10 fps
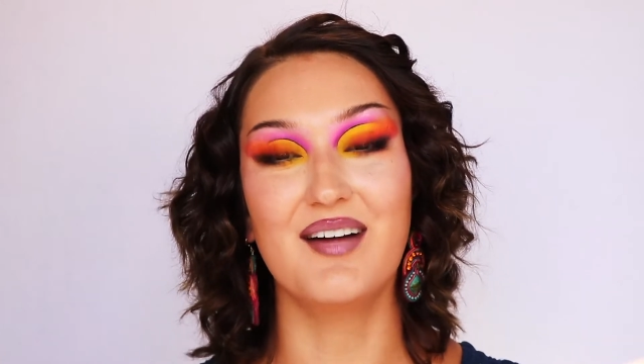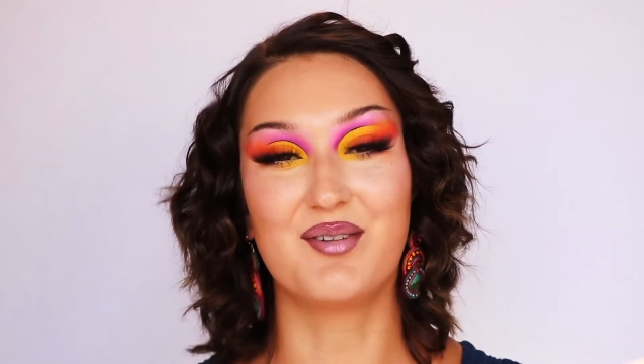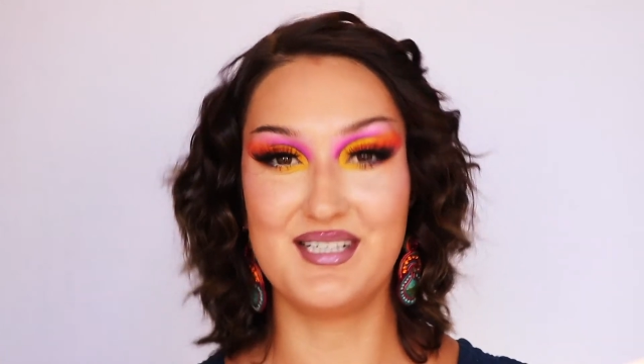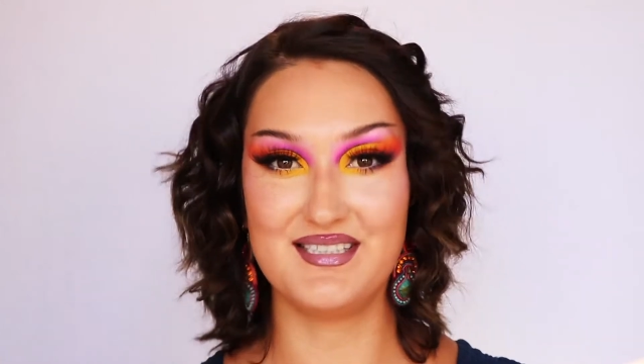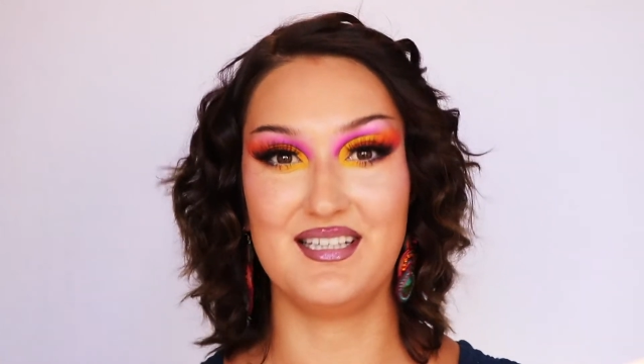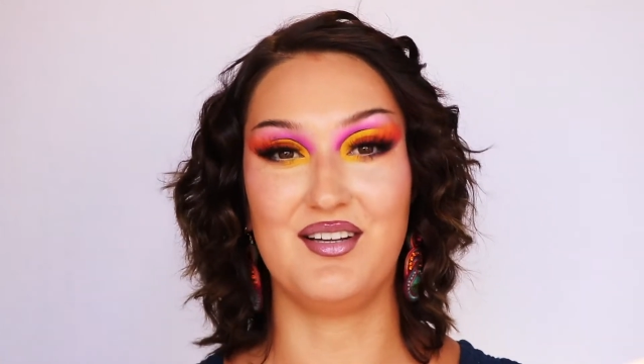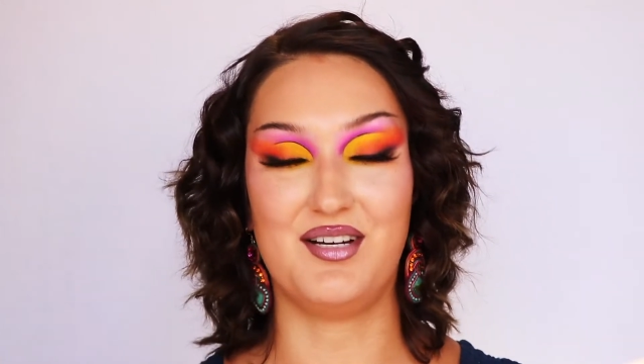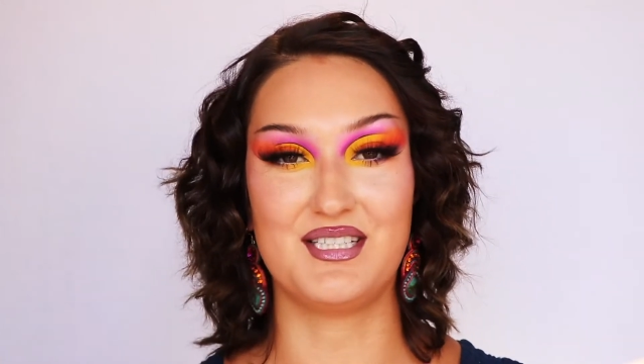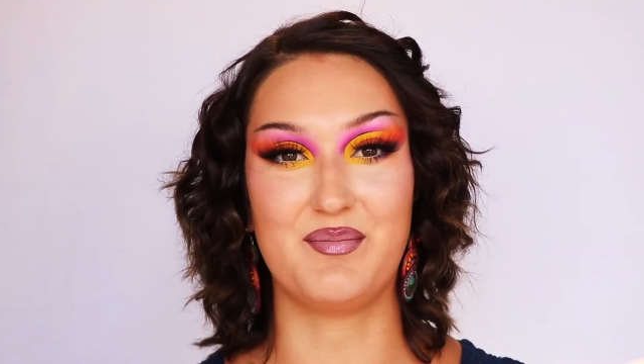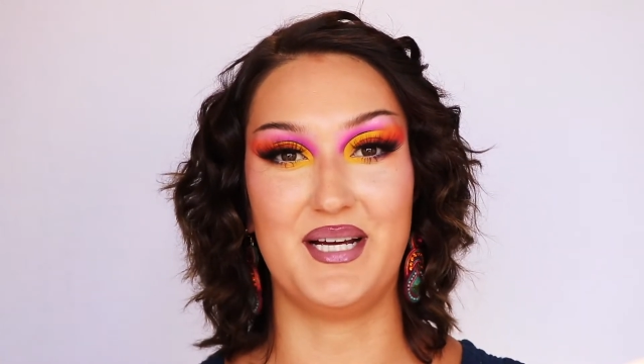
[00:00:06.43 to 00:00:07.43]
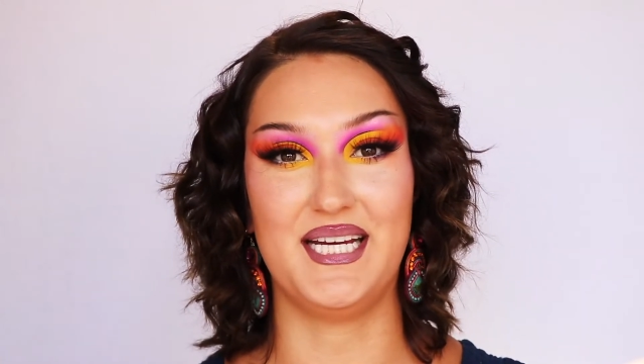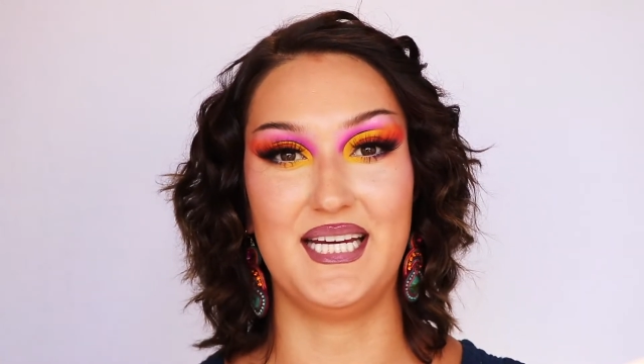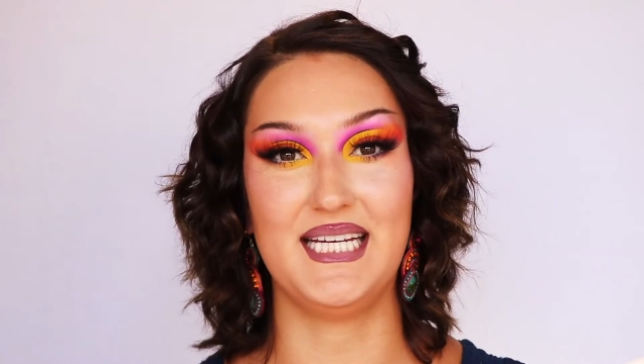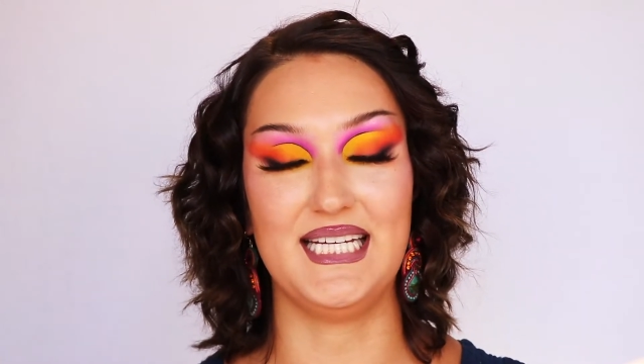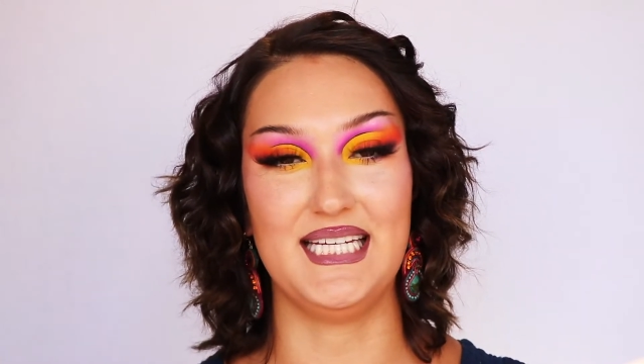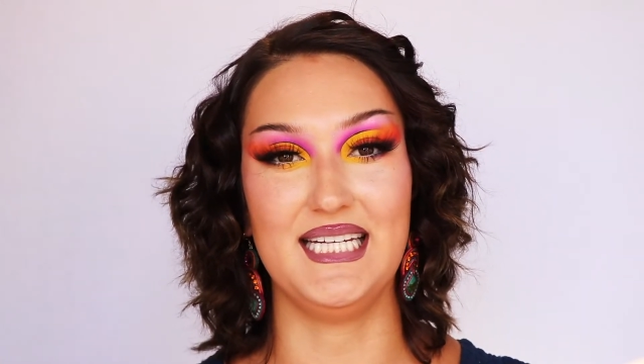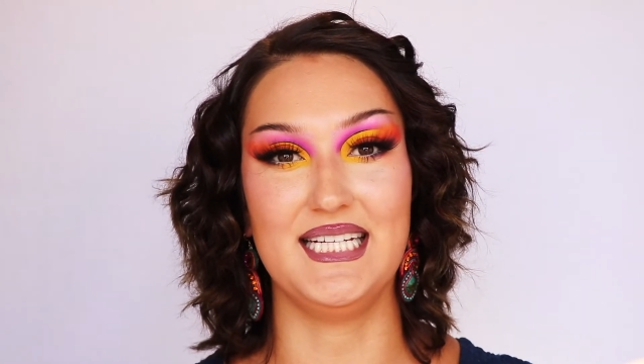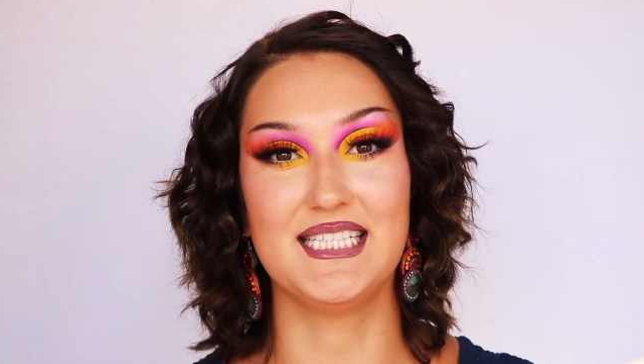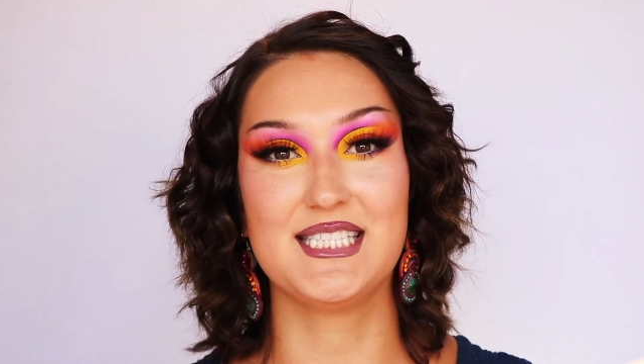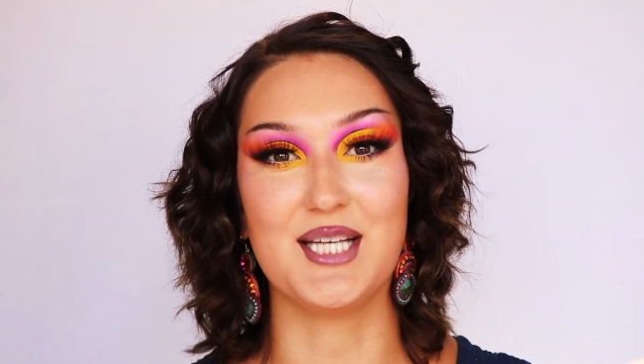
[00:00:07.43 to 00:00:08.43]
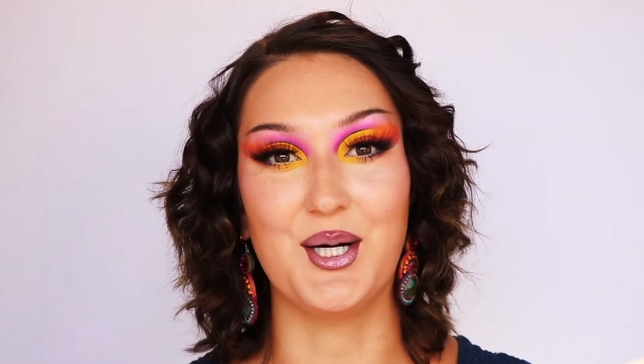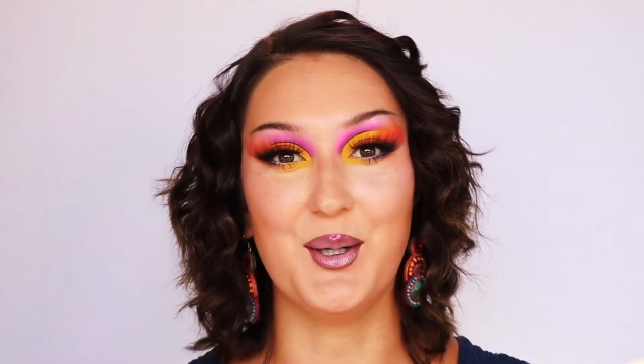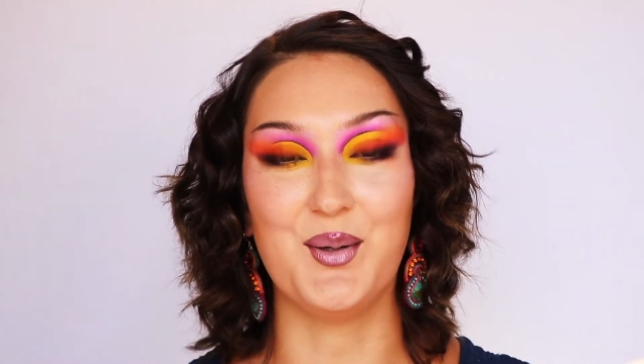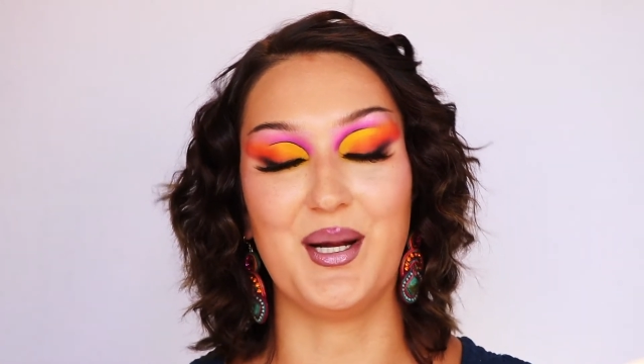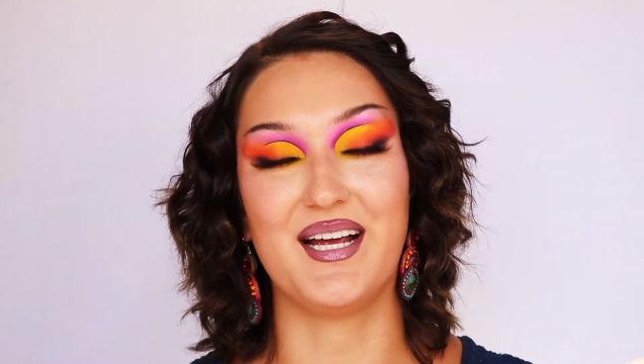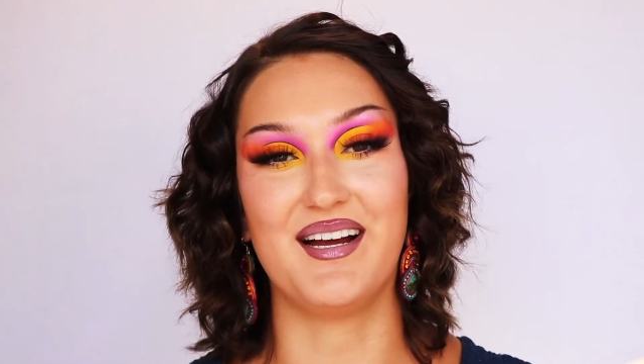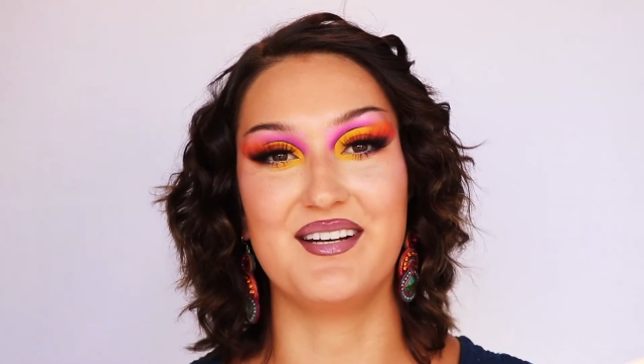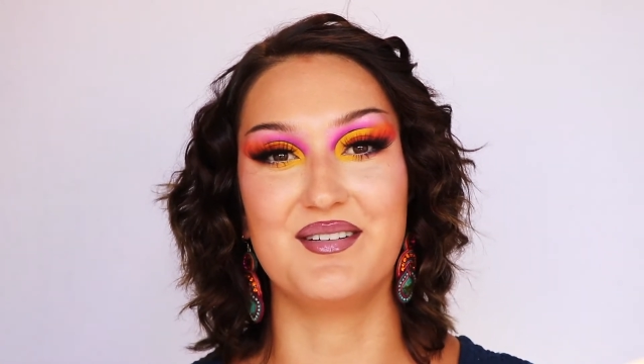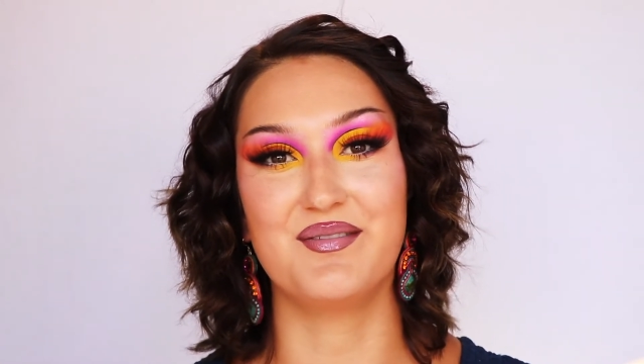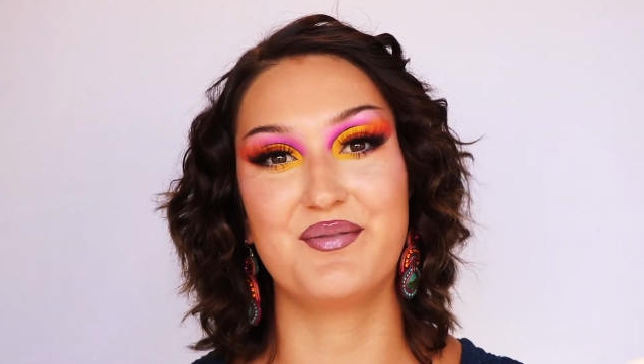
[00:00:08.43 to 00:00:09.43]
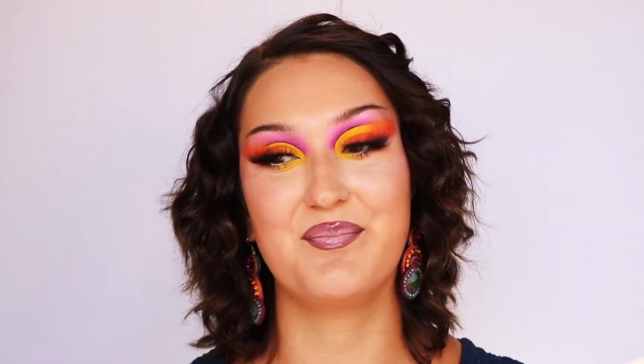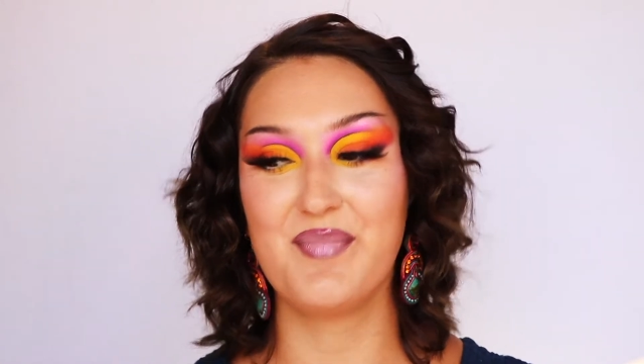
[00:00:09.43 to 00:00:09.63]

Recently lost my kitty, so I kind of